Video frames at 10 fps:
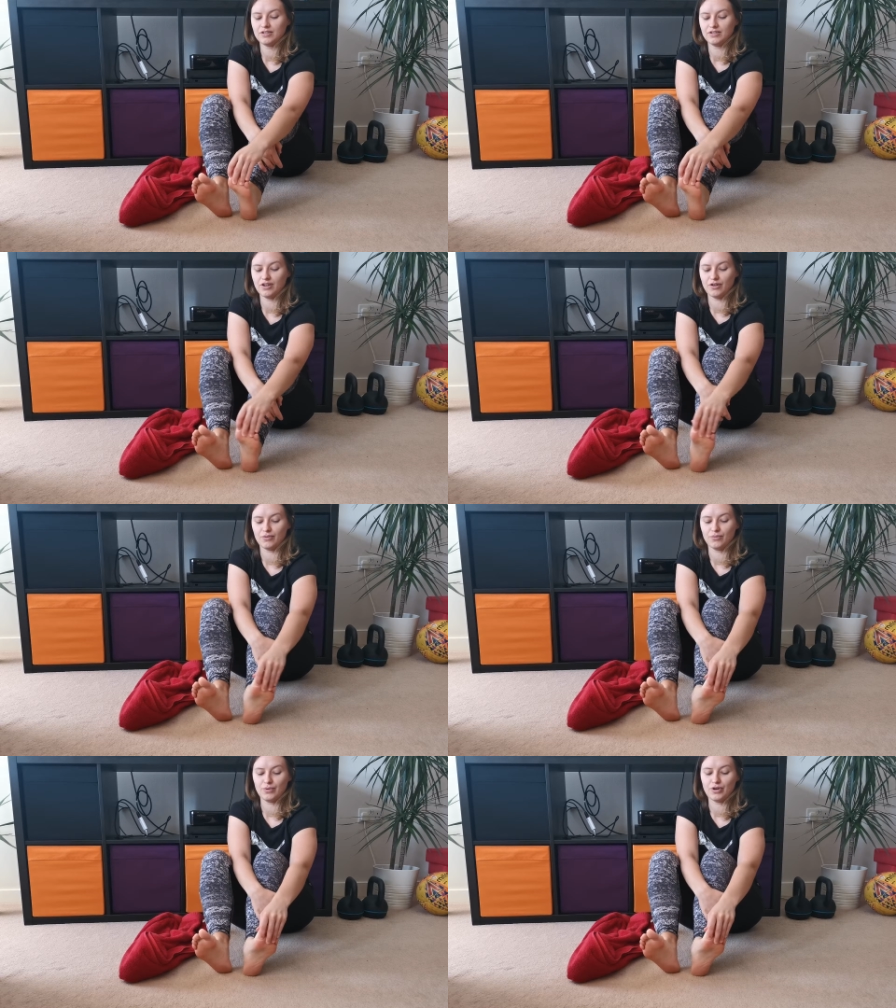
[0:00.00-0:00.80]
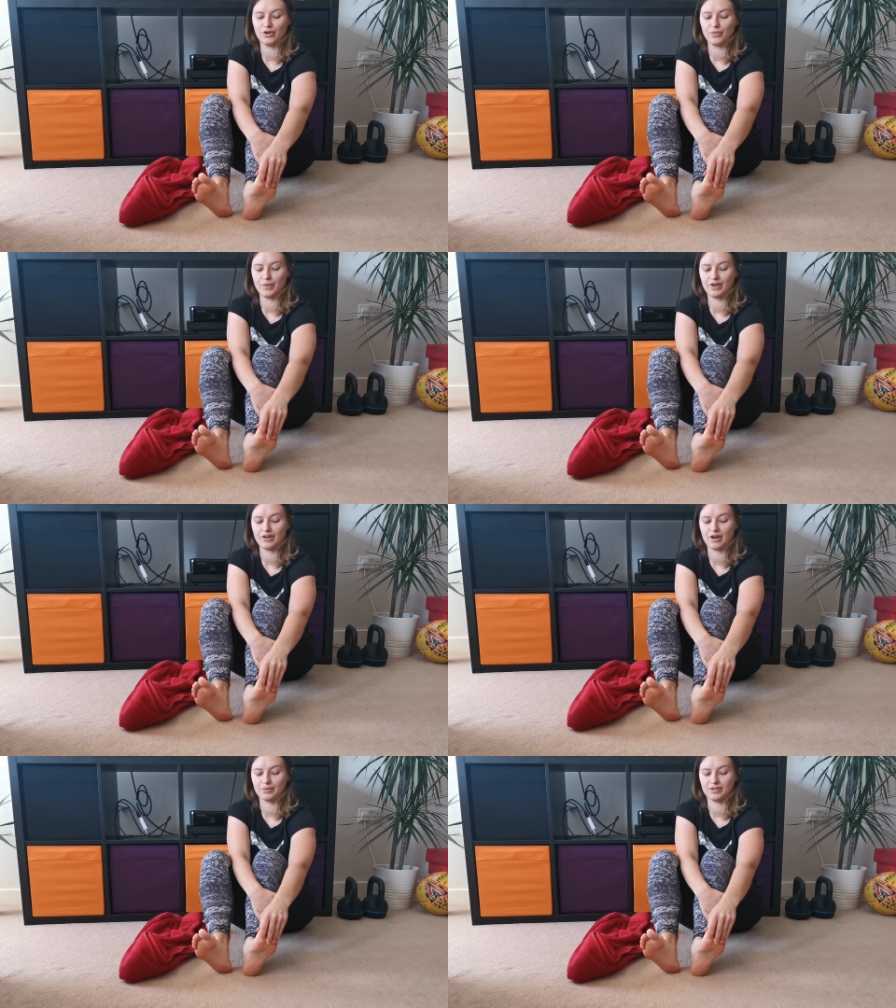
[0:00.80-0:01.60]
So we open
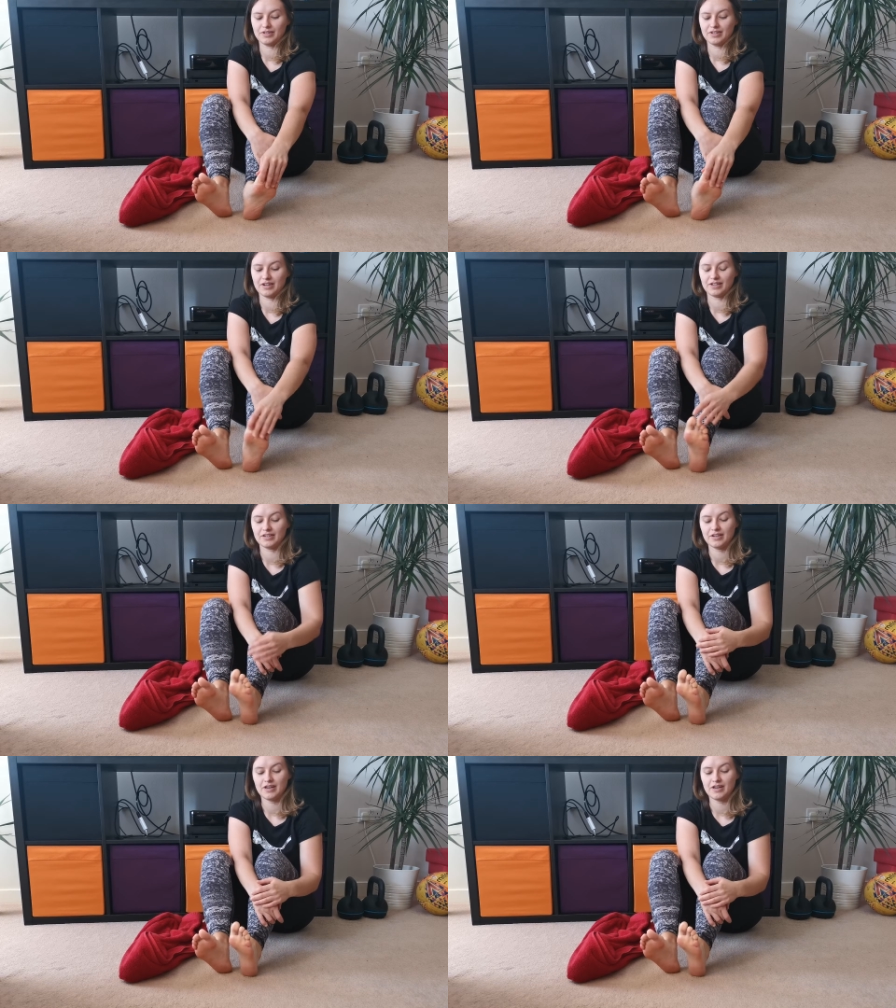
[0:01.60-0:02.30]
it up to the side.